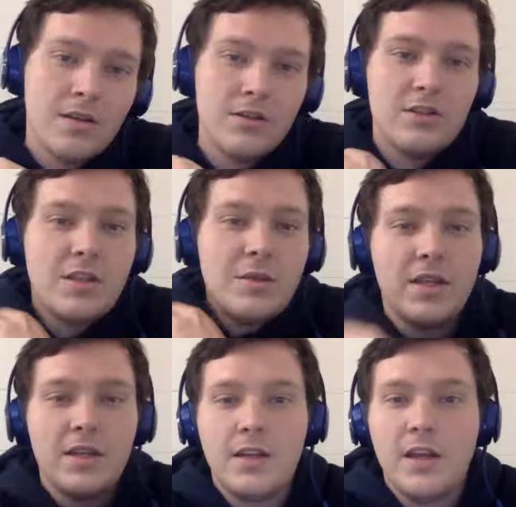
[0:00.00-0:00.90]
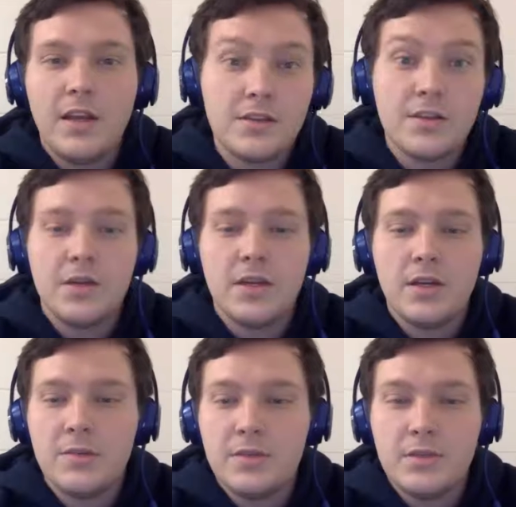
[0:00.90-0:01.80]
Just let me click yes 3
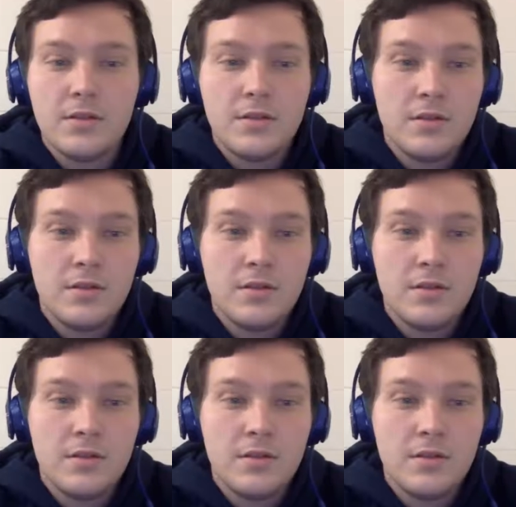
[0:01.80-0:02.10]
times.